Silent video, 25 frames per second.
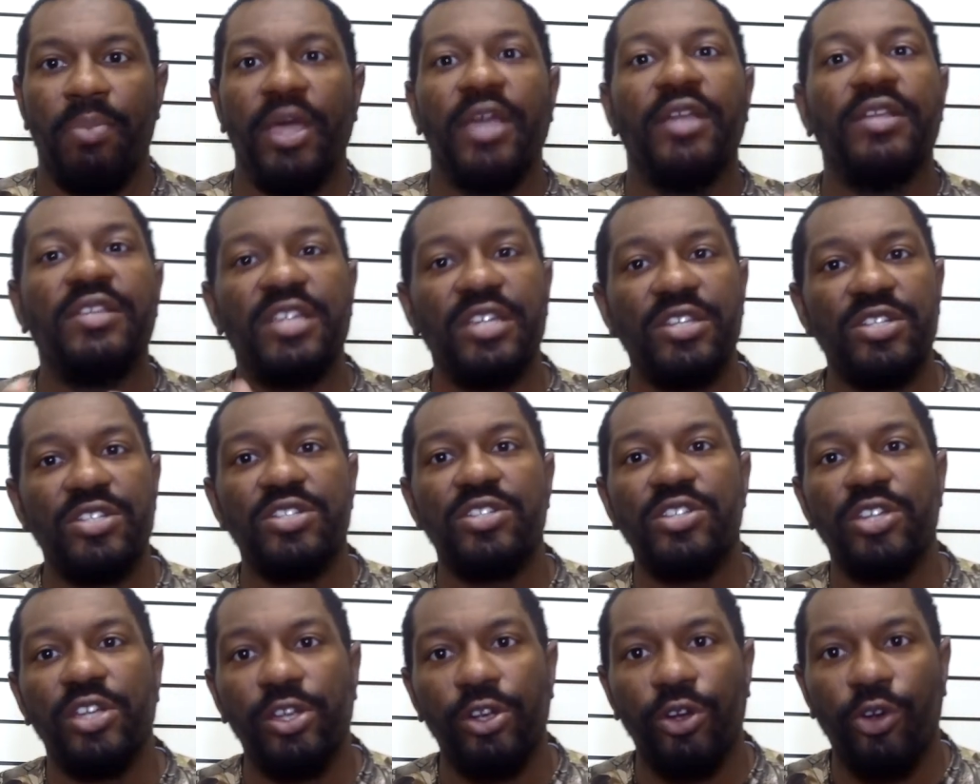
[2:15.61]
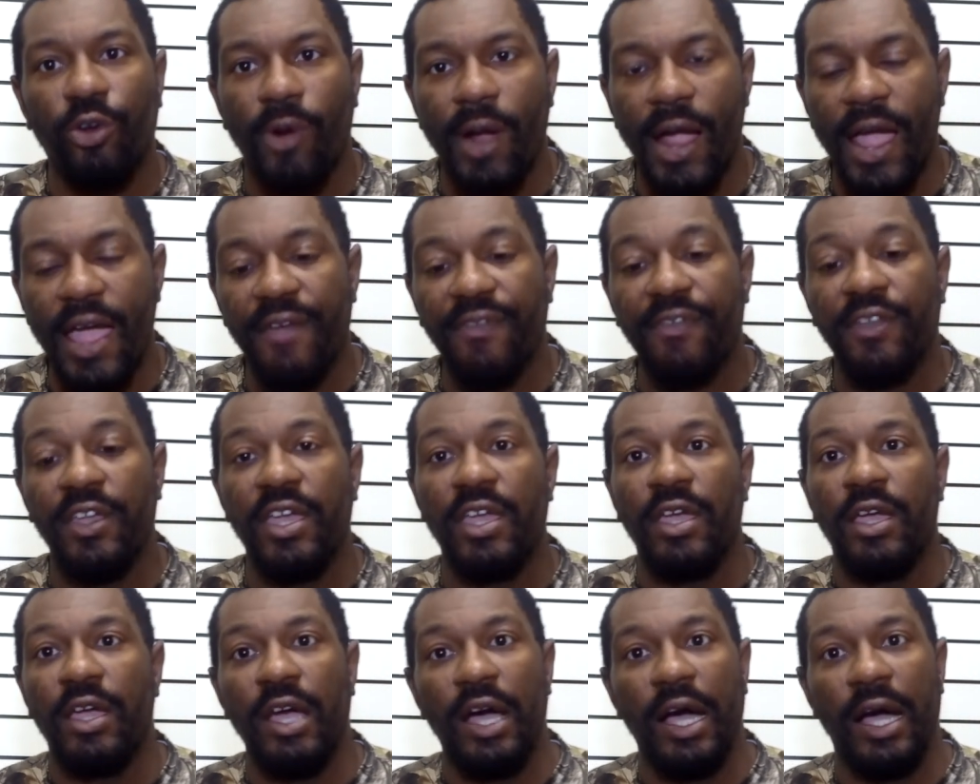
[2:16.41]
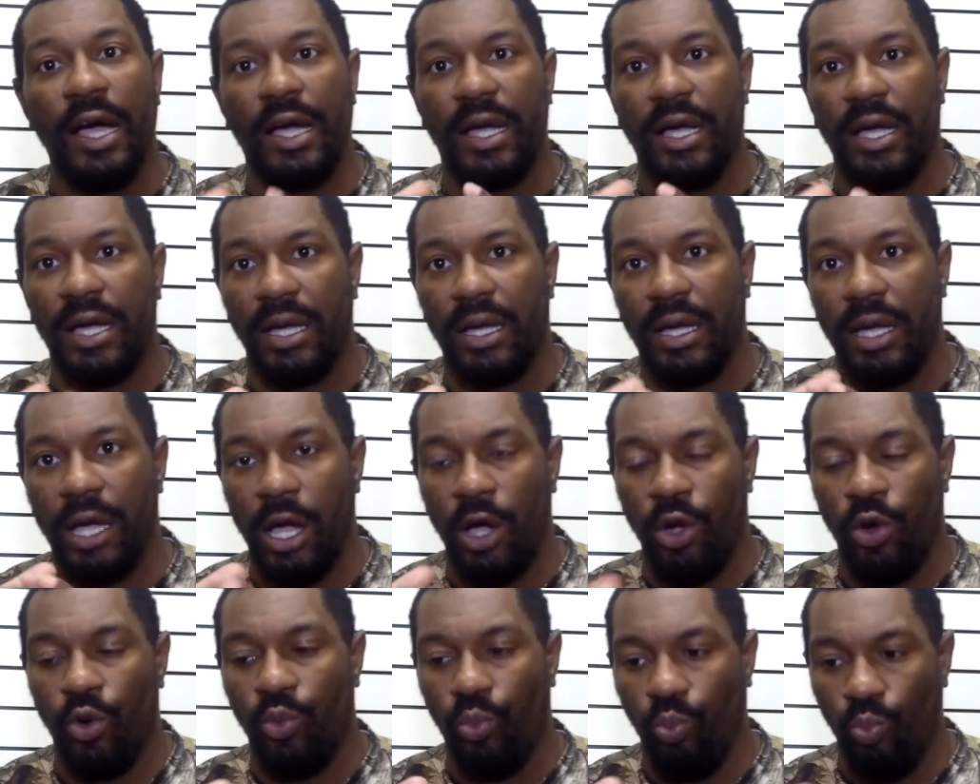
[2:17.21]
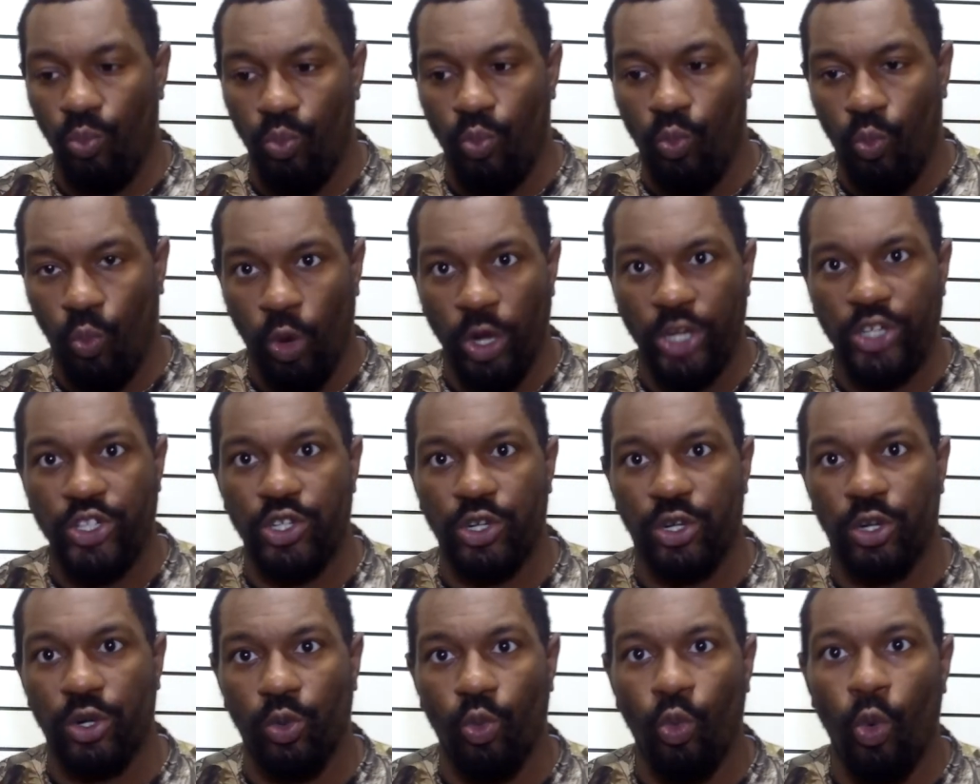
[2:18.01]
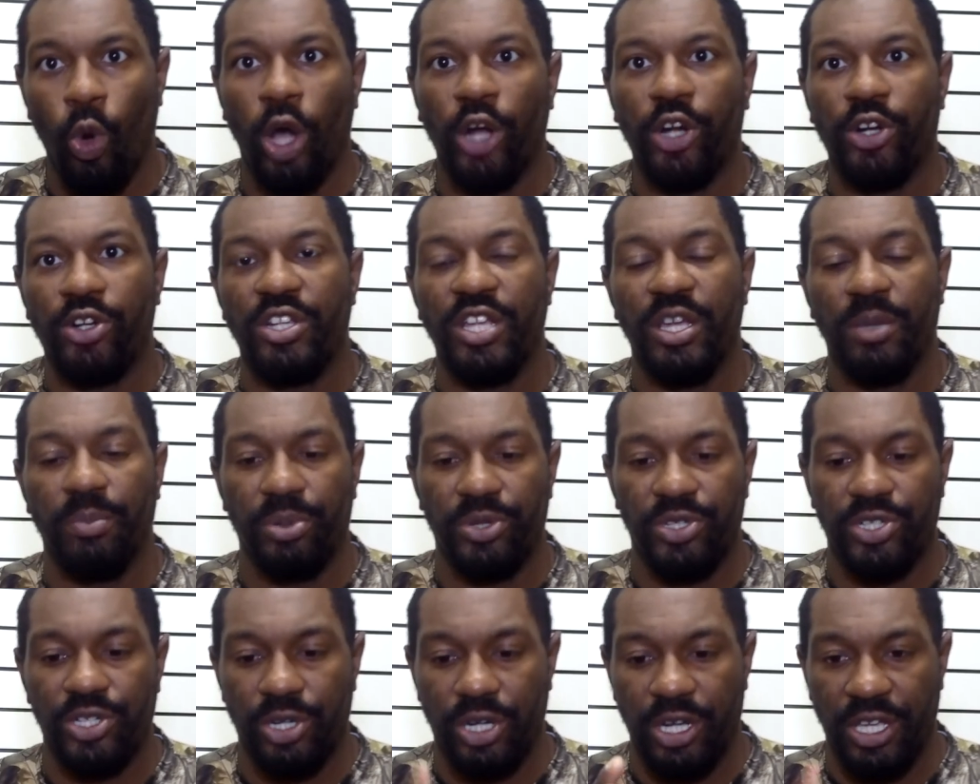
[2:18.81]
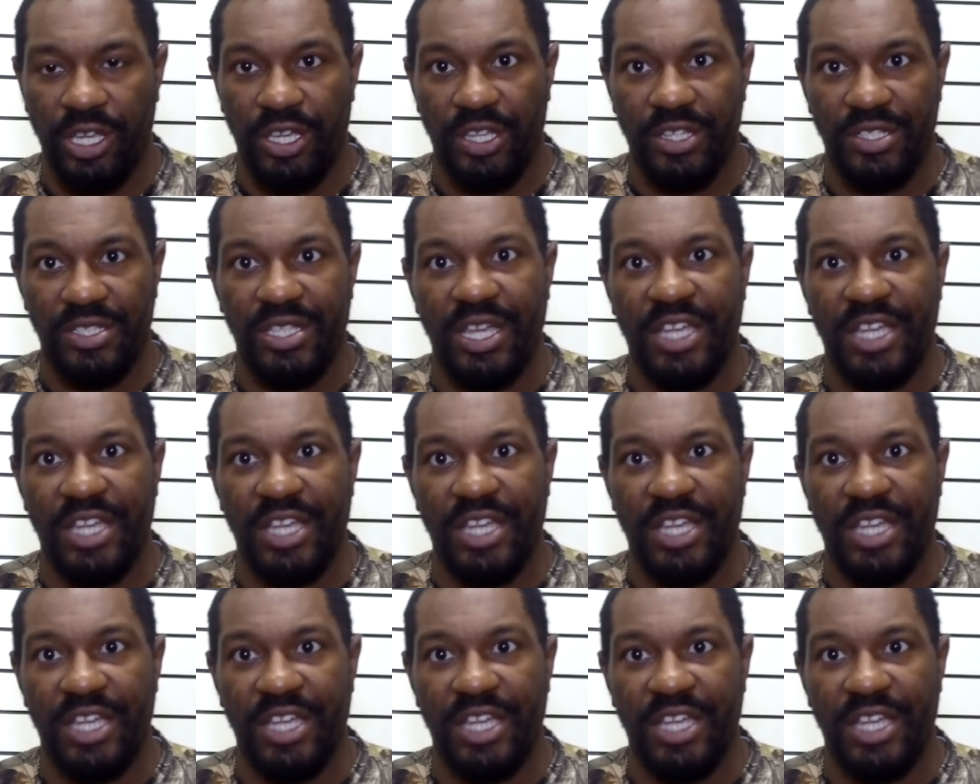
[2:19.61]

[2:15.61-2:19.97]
Pay attention to your graph on what your water temperature is.